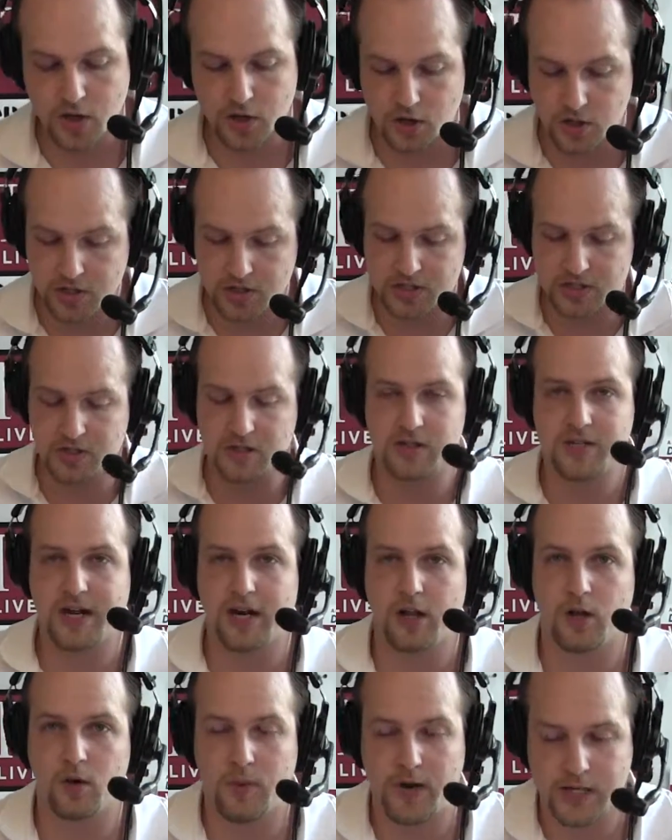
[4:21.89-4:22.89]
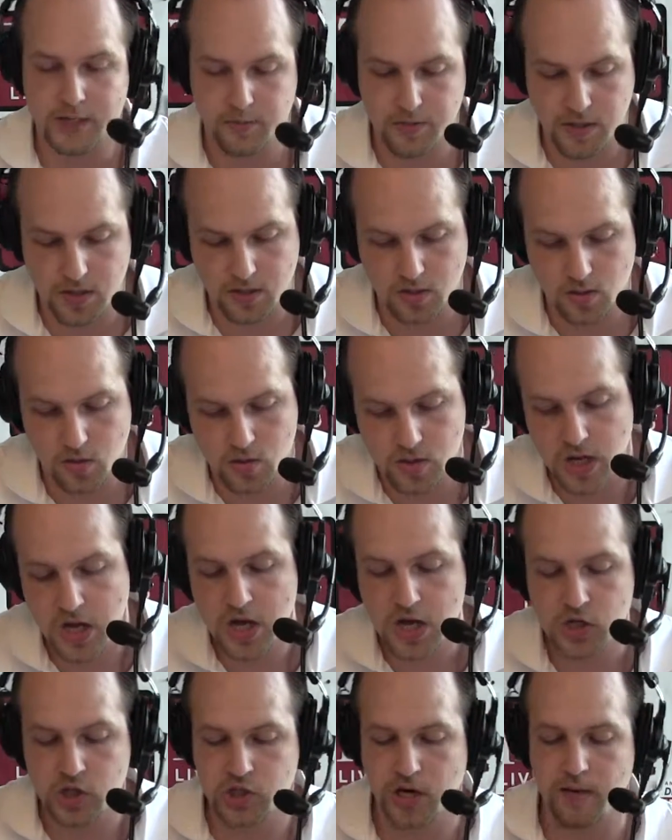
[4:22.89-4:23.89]
Good to see Tyler Rex being used.
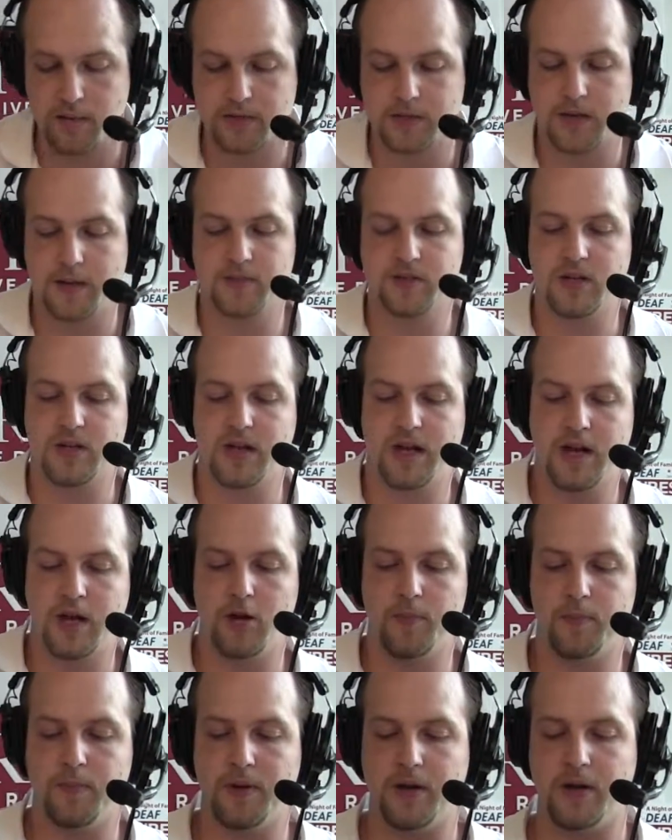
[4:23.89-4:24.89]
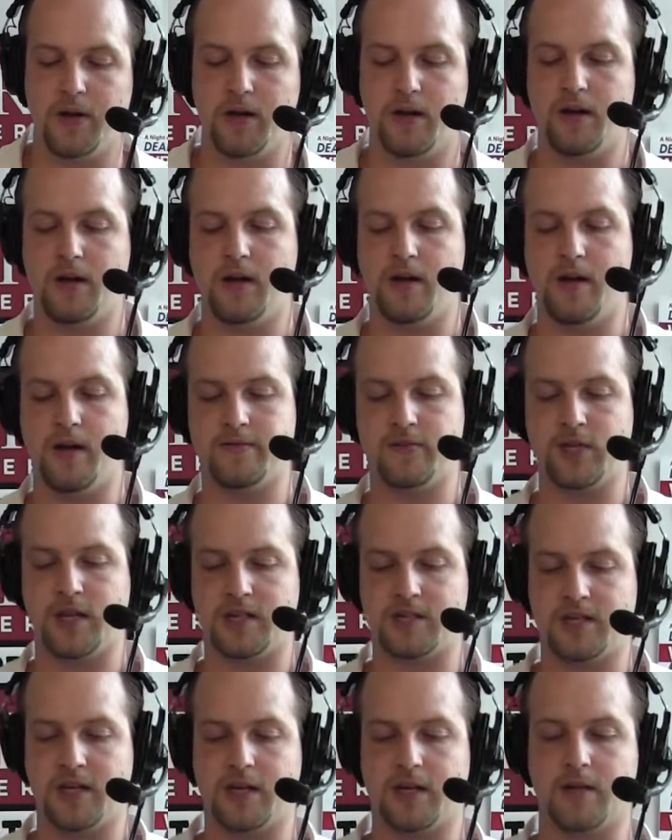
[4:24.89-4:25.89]
Sheamus comes to the help of
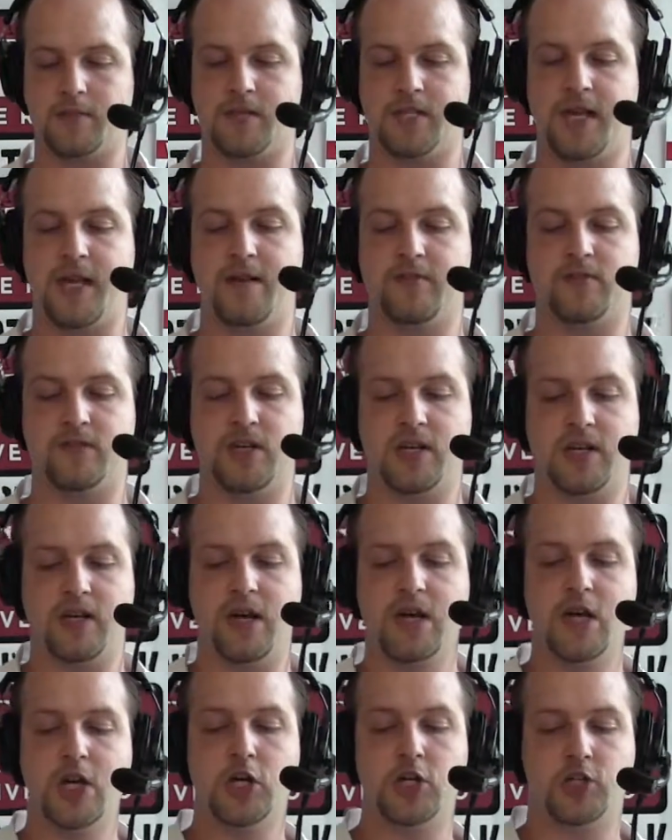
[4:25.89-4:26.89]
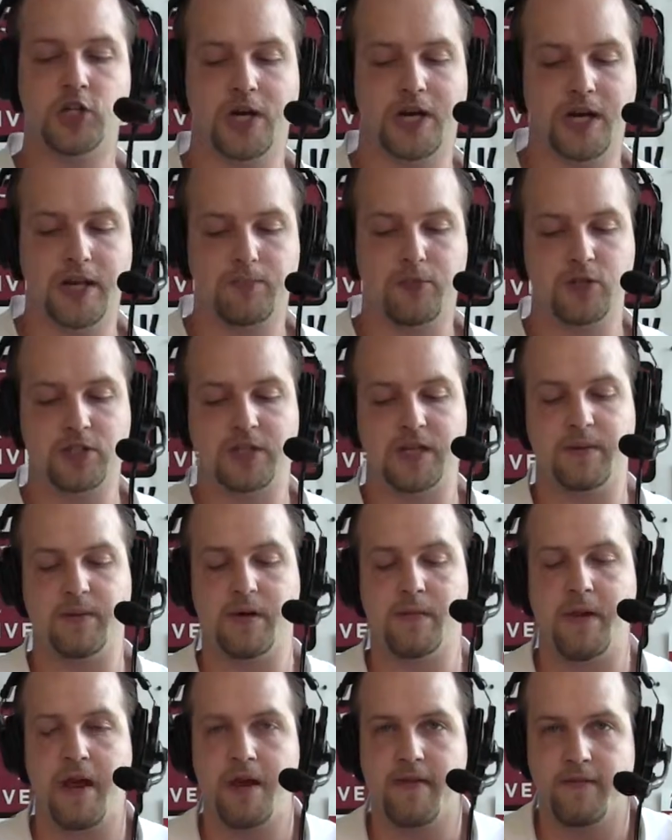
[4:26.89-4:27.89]
John Cena, comes to the aid of Cena. Johnny puts them
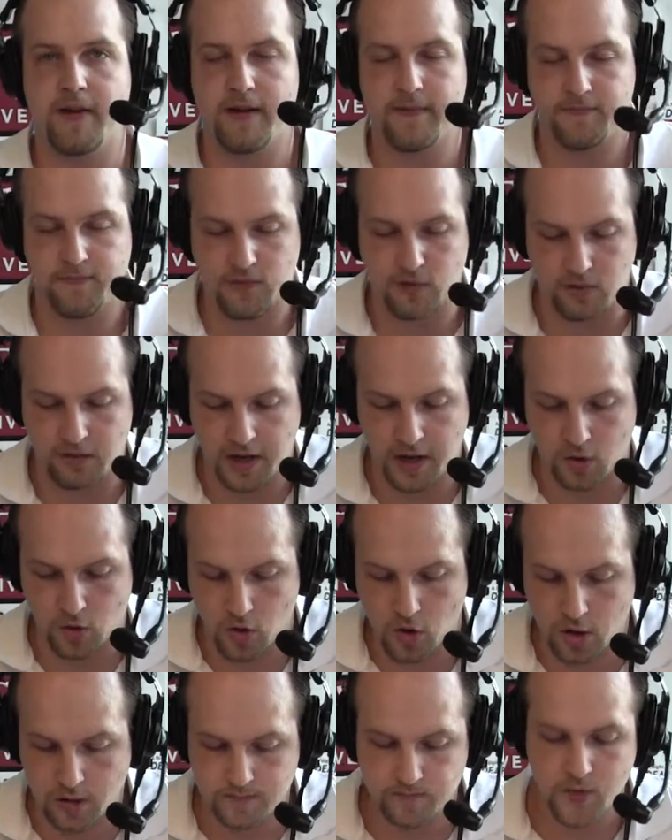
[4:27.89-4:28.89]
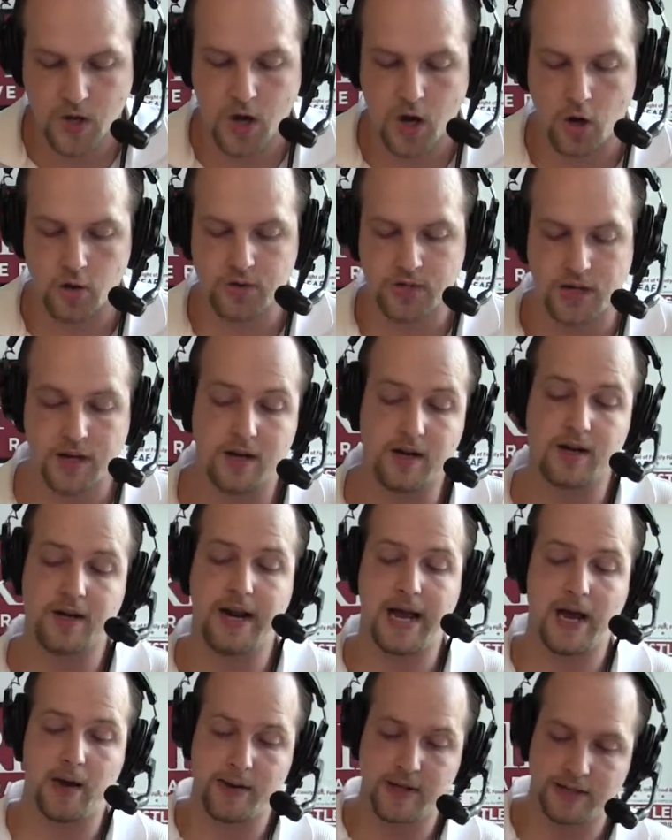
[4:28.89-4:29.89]
in a main event for later on. Otunga
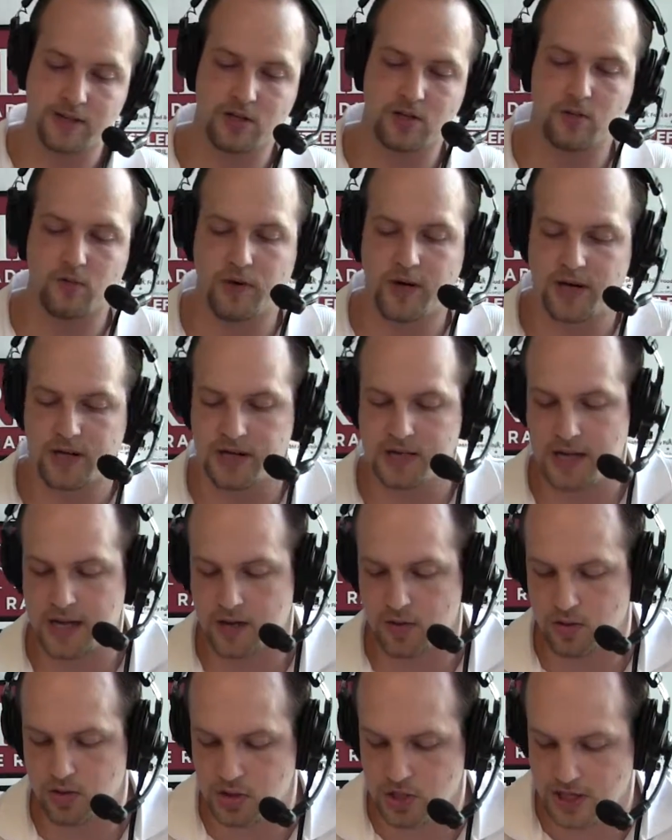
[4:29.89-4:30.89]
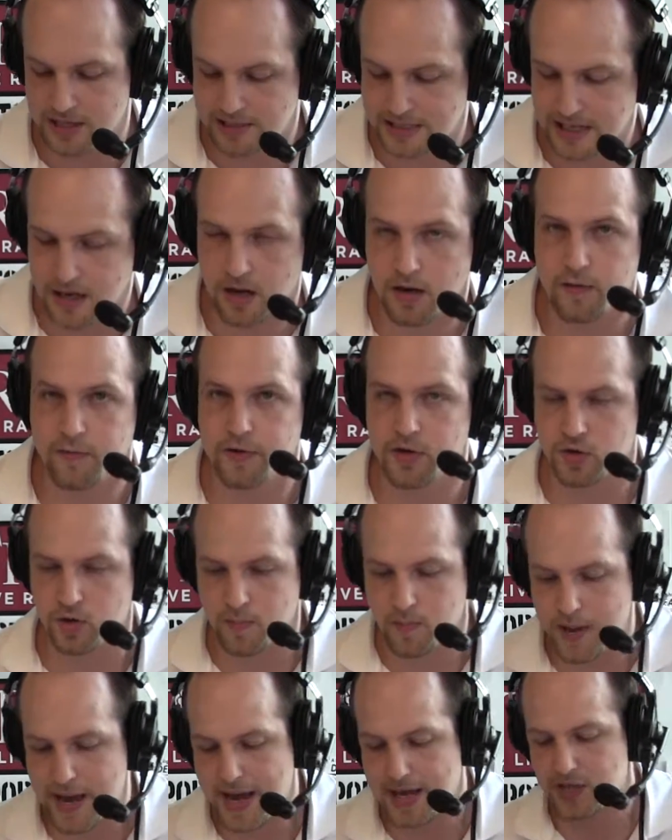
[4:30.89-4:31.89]
now hits to the ring to take on John Cena in an official
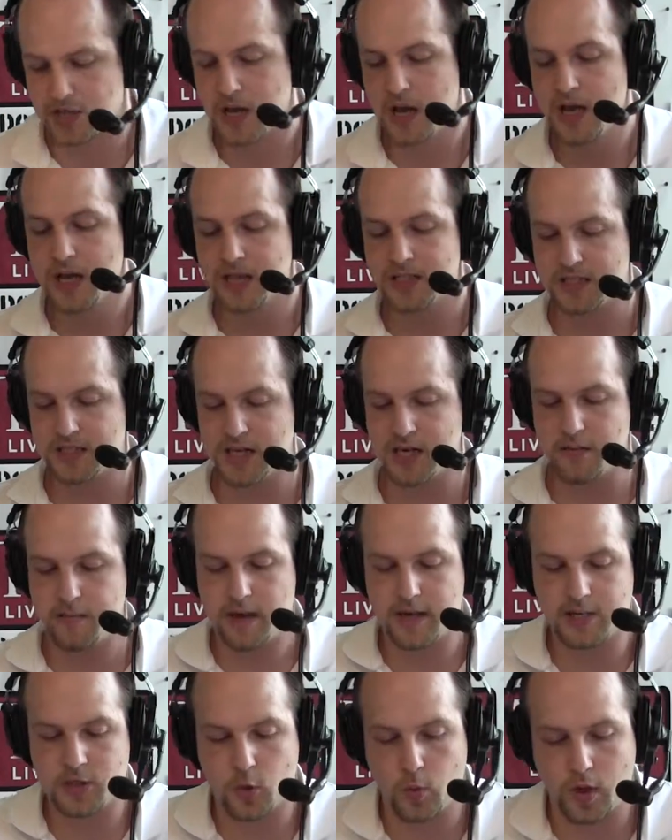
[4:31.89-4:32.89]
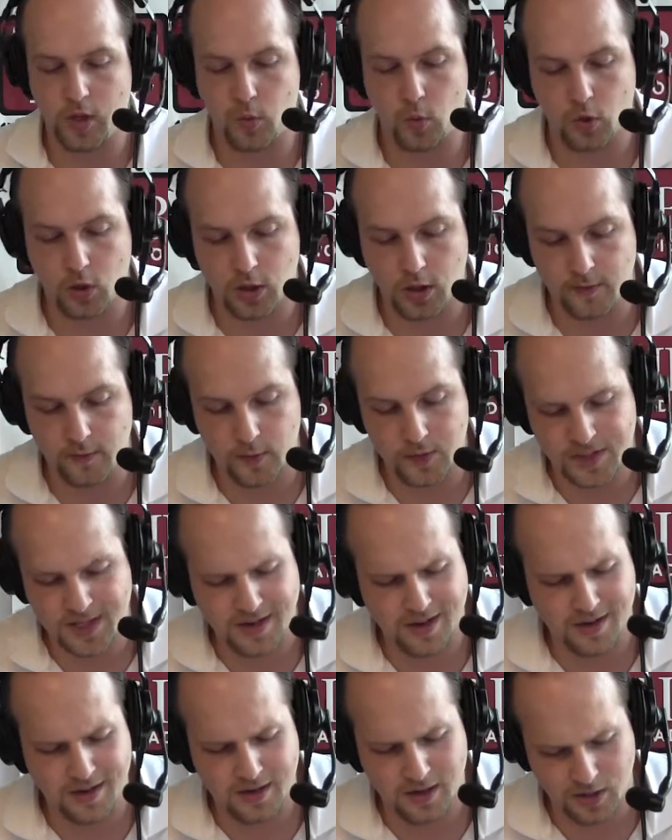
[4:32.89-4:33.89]
match. Cena makes quick work of
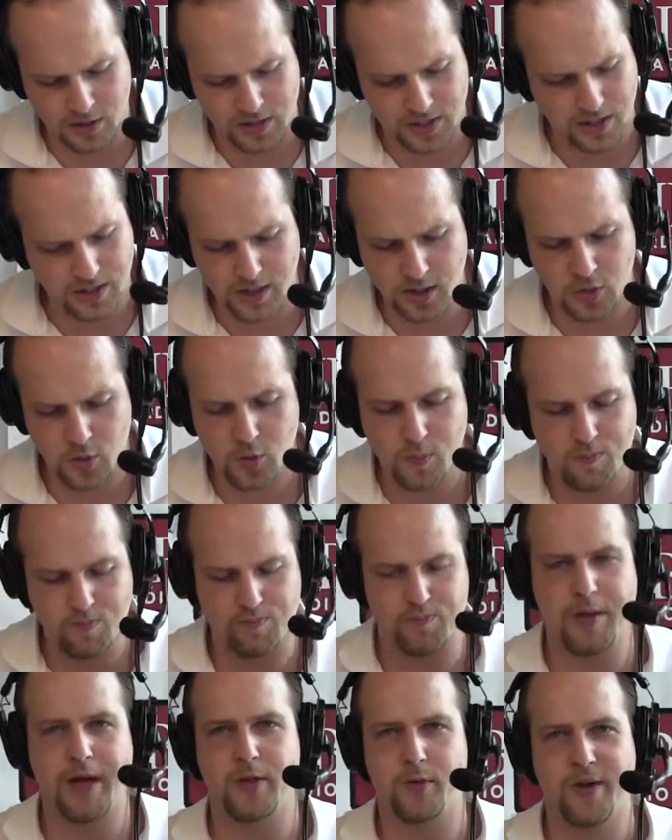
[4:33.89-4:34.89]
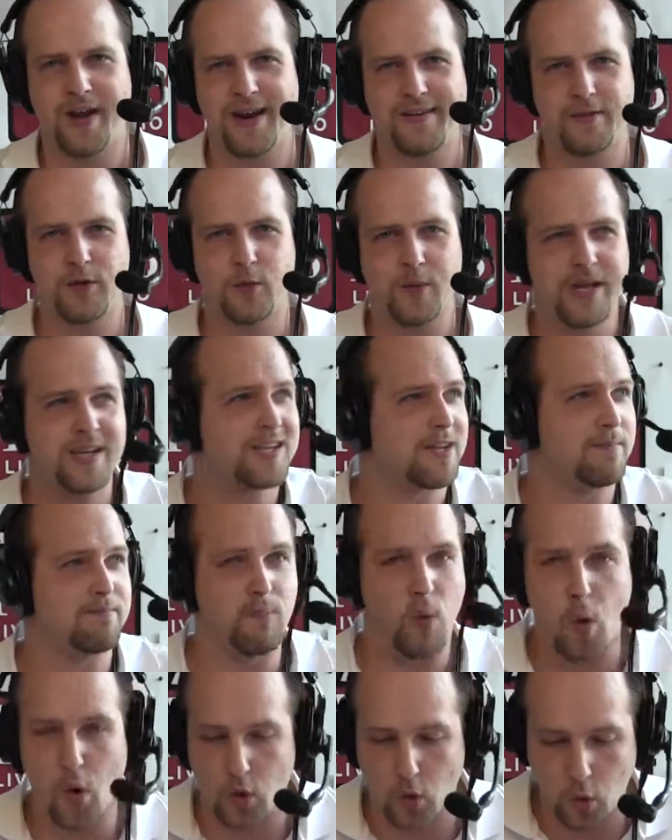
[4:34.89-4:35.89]
Otunga, who, by the way, every week,
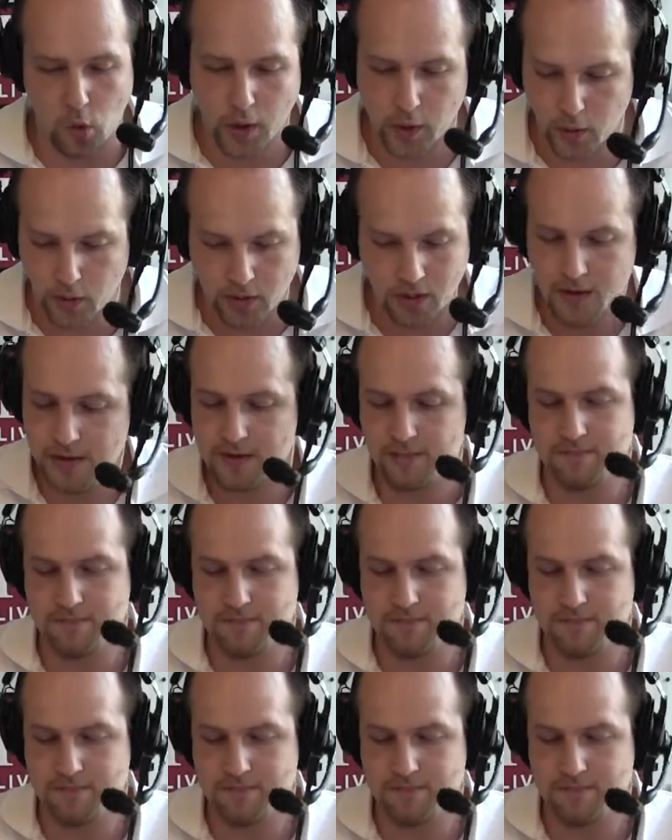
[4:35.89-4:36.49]
more oil,